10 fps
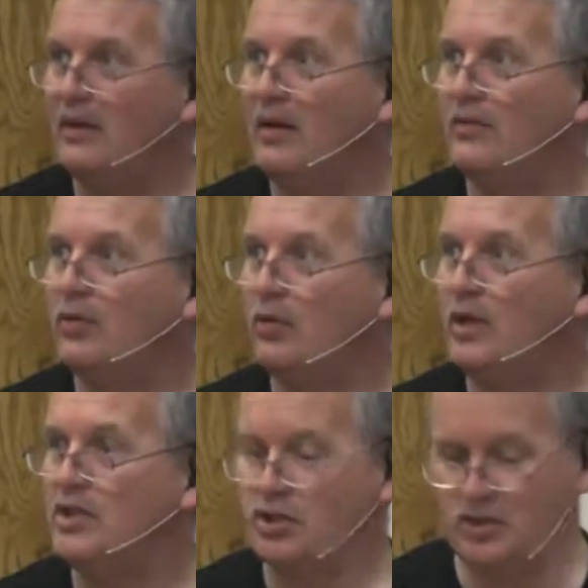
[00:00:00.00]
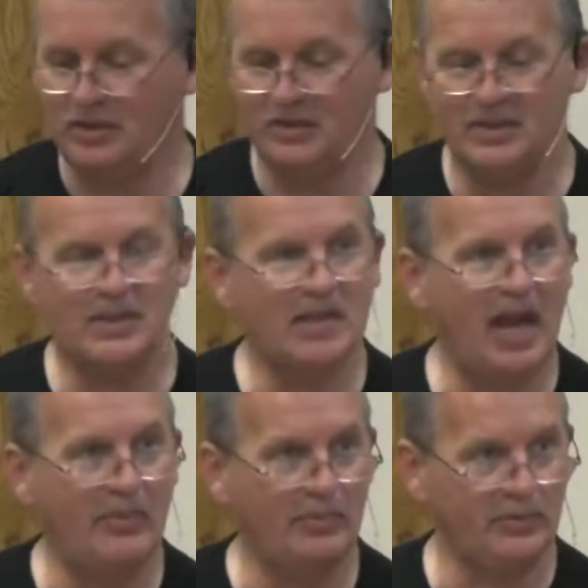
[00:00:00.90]
of Christian
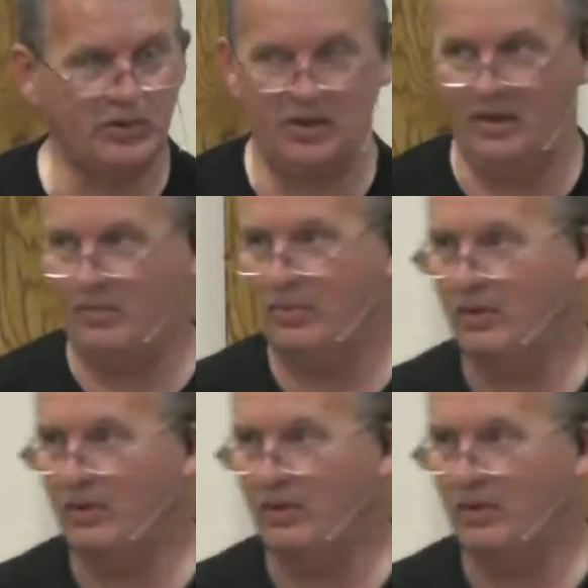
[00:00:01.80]
discipleship?